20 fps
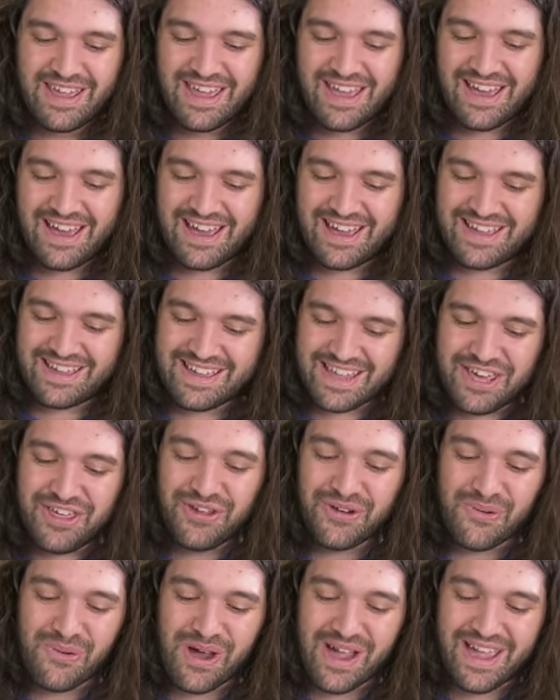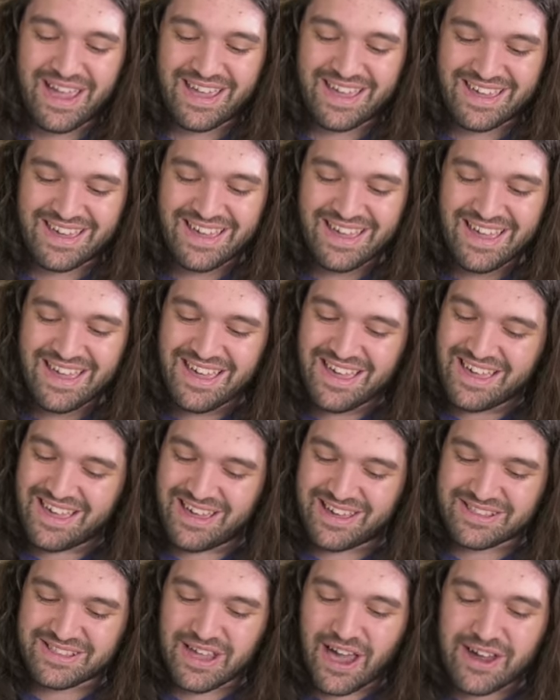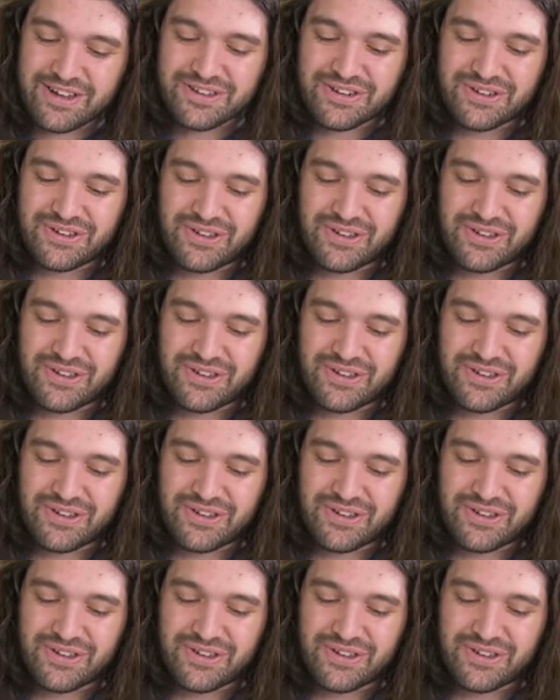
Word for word: Uh, either way, uh, Dr.